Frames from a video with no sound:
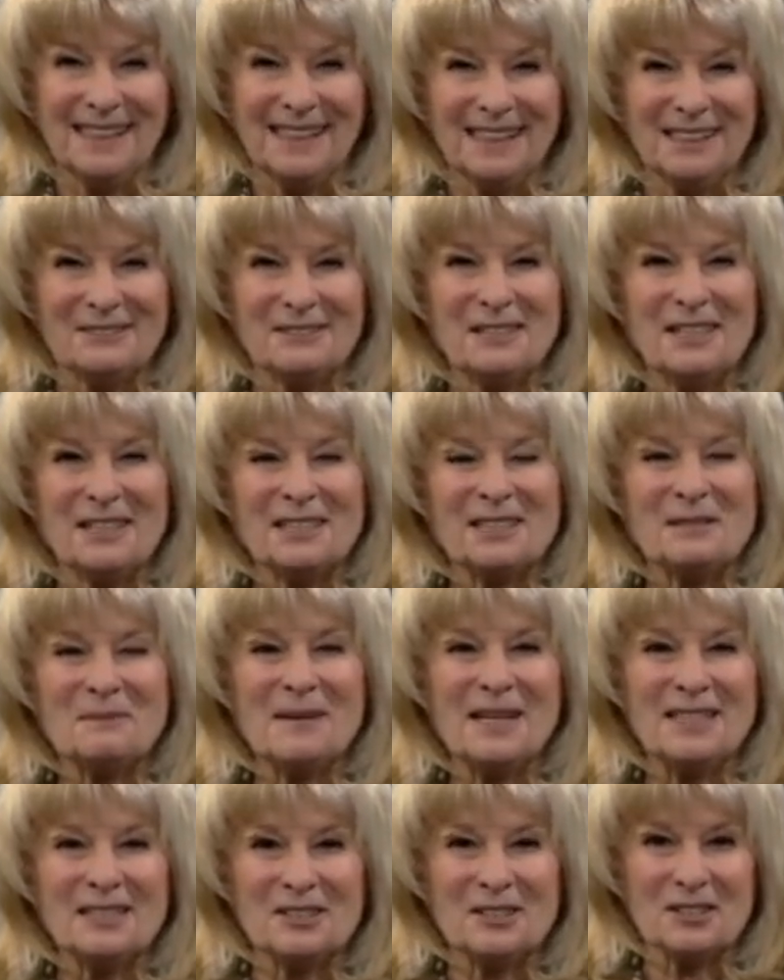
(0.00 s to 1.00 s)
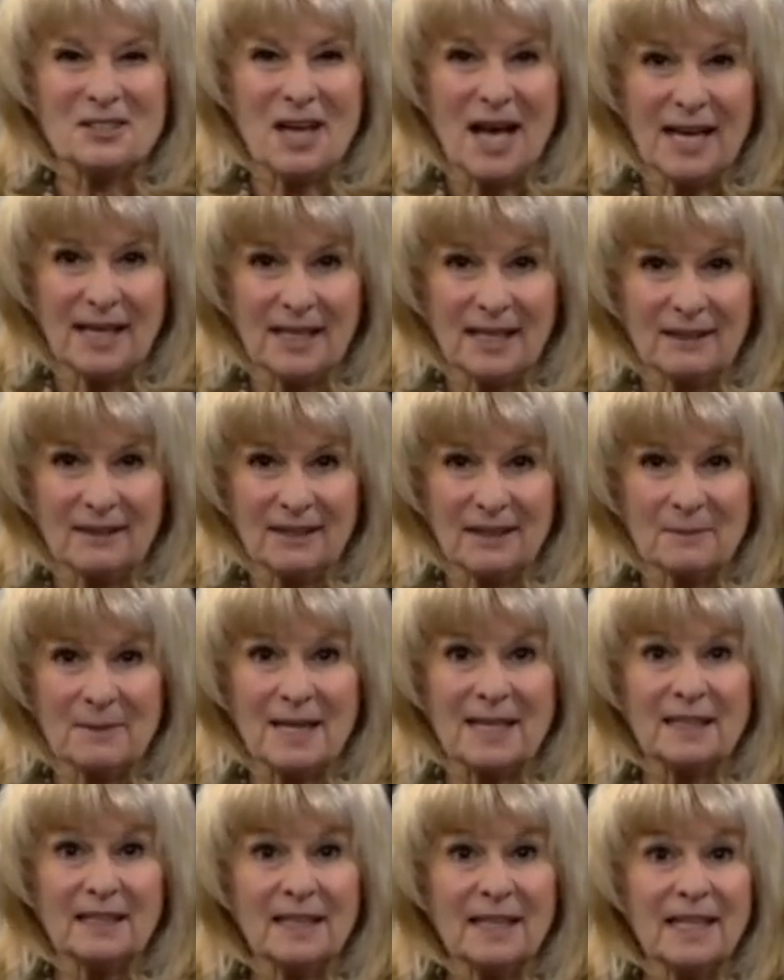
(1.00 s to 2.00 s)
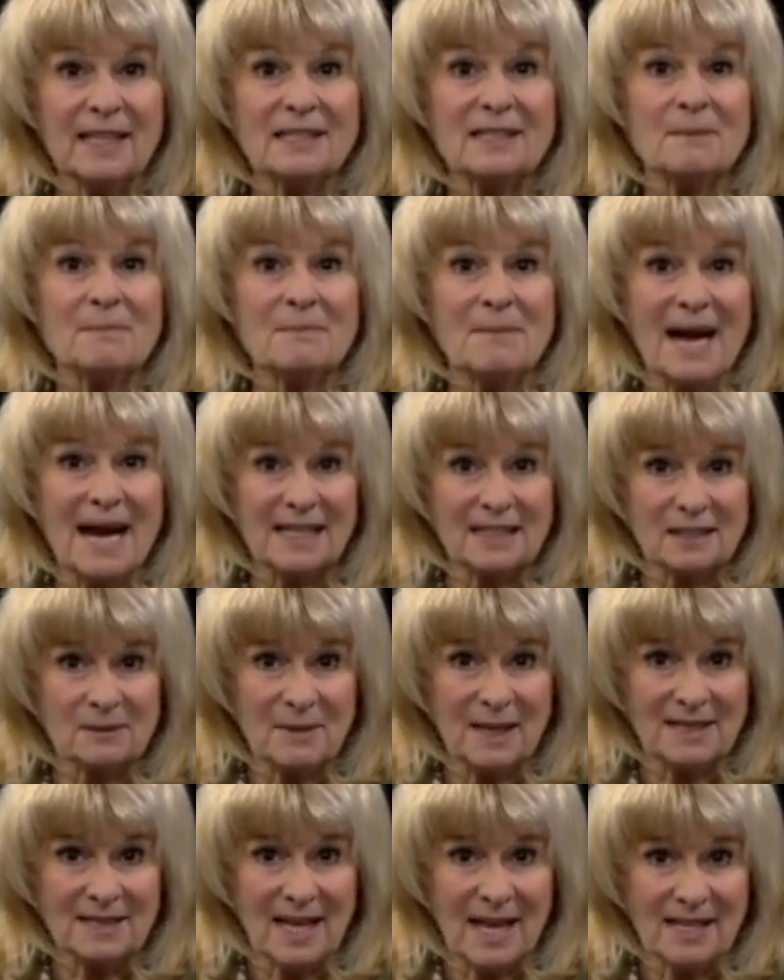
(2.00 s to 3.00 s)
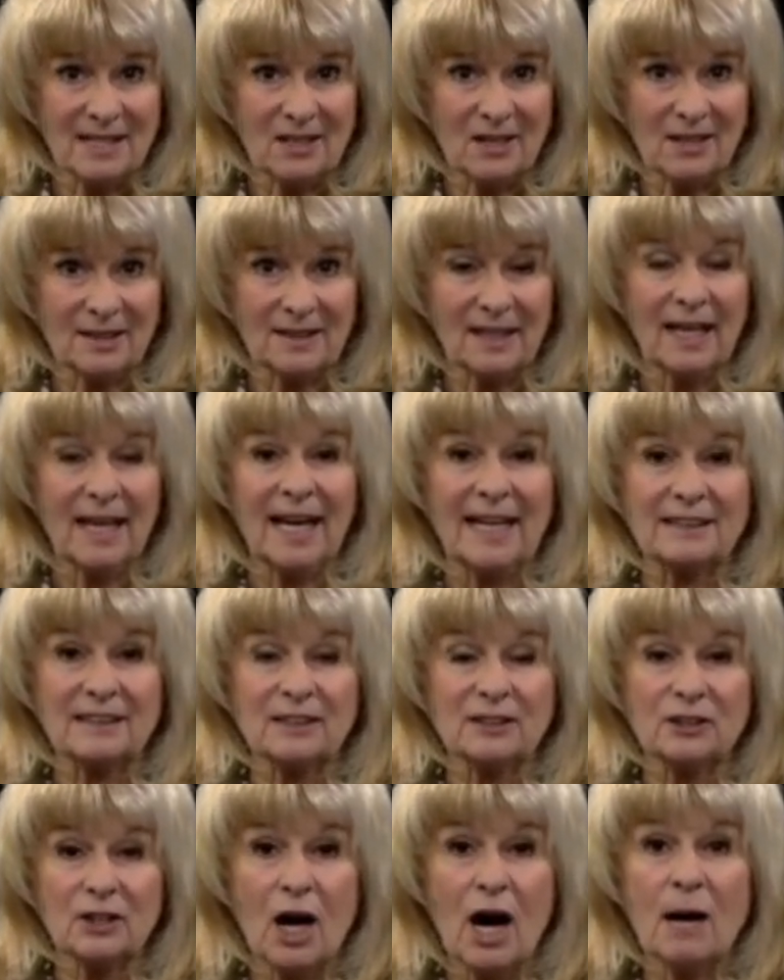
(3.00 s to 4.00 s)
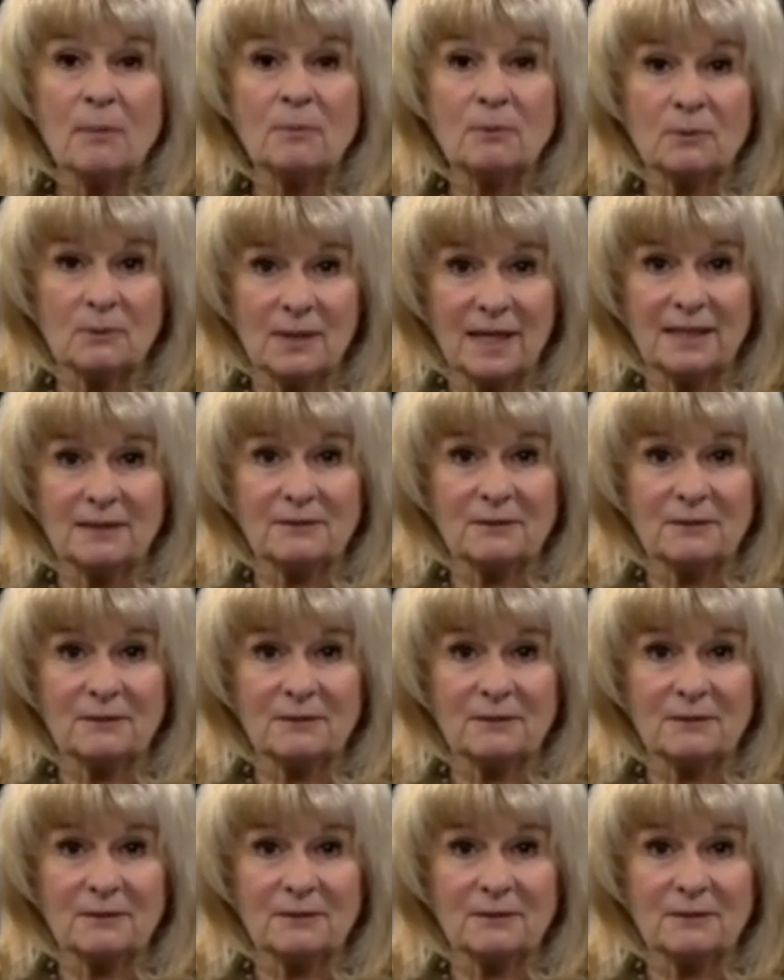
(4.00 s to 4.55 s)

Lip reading: You can customize your slide area by clicking the Maximize icon at the top right of